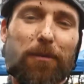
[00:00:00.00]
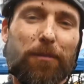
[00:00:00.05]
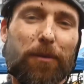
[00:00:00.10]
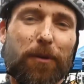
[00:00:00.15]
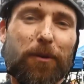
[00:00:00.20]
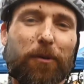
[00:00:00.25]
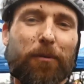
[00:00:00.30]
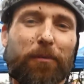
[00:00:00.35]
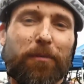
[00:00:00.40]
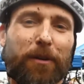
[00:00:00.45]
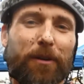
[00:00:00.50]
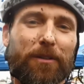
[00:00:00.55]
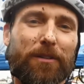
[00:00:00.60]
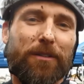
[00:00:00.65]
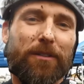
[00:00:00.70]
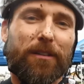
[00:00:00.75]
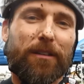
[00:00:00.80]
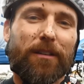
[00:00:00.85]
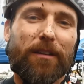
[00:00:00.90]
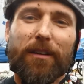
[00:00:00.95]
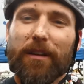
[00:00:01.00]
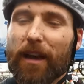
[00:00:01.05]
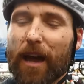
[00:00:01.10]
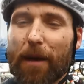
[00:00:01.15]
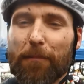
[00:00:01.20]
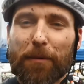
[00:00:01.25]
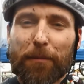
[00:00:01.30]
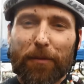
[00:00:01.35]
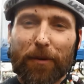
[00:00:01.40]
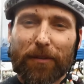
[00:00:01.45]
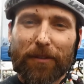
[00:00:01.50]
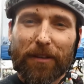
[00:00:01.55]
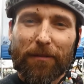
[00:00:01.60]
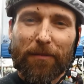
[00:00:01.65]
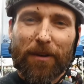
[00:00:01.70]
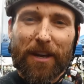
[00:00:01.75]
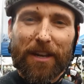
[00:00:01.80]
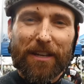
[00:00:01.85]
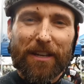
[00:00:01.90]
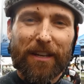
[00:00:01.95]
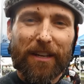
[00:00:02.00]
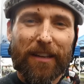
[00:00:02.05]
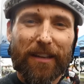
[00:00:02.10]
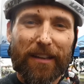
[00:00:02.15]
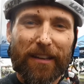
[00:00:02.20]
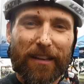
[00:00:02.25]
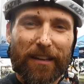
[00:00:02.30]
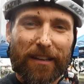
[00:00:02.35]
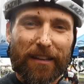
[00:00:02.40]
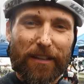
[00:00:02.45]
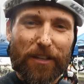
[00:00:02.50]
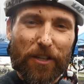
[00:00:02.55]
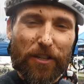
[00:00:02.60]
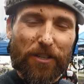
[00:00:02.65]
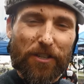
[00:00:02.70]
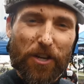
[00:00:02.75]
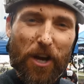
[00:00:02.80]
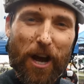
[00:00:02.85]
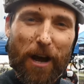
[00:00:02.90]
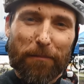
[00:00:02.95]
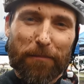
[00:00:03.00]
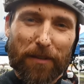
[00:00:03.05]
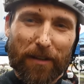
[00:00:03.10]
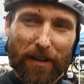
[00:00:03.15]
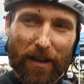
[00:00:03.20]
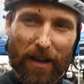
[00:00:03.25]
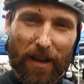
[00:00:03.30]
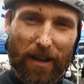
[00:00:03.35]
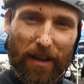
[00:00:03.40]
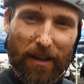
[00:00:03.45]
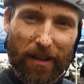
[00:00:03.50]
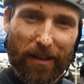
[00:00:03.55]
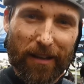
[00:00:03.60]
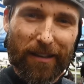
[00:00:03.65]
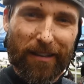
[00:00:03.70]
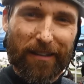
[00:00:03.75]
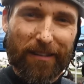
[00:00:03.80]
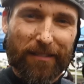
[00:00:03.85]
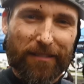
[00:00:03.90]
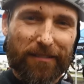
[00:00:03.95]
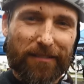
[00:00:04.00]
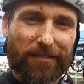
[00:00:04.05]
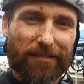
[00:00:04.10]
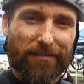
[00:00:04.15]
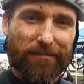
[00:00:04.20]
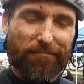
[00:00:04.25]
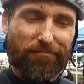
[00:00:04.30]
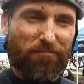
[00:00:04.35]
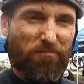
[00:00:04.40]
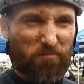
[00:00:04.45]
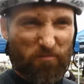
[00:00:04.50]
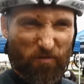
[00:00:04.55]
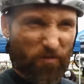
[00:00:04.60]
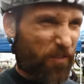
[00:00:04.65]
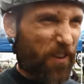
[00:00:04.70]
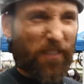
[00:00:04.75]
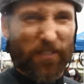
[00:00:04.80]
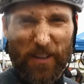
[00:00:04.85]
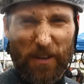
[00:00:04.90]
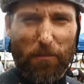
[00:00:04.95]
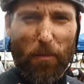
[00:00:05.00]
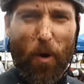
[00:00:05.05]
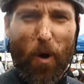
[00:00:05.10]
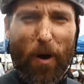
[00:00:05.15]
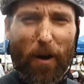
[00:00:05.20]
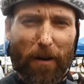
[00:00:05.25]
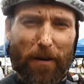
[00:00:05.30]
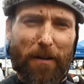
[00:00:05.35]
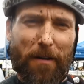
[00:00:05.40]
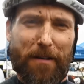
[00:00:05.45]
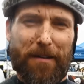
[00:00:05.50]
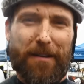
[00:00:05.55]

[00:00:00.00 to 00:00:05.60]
Good birthday person. Happy birthday, Mike. Good job today. 50 more.